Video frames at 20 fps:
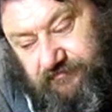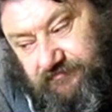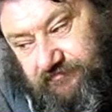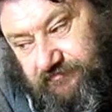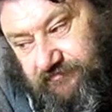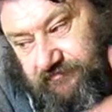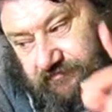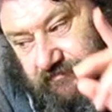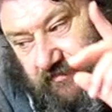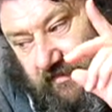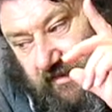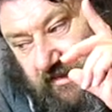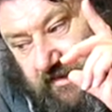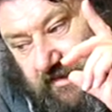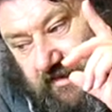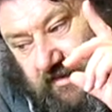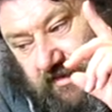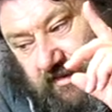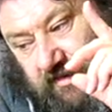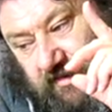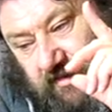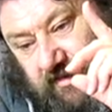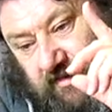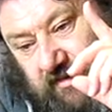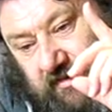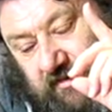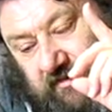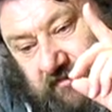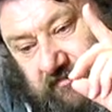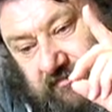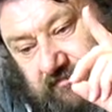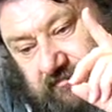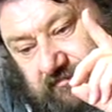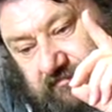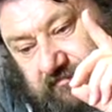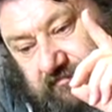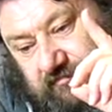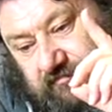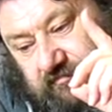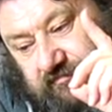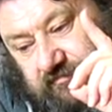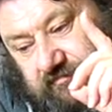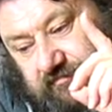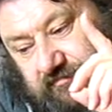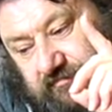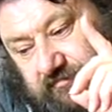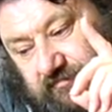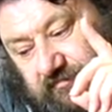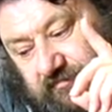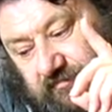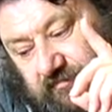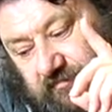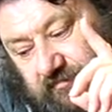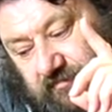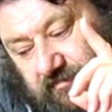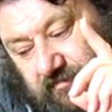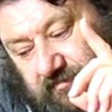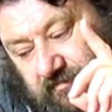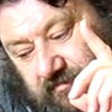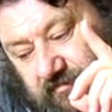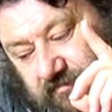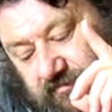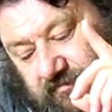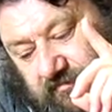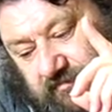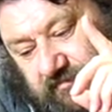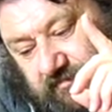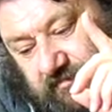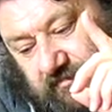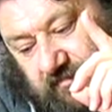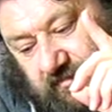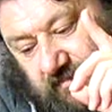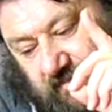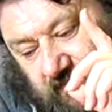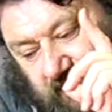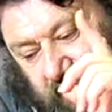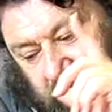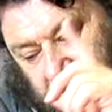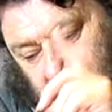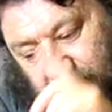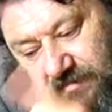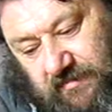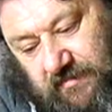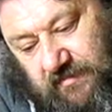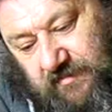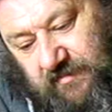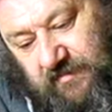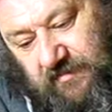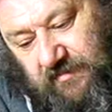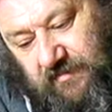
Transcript: [no speech]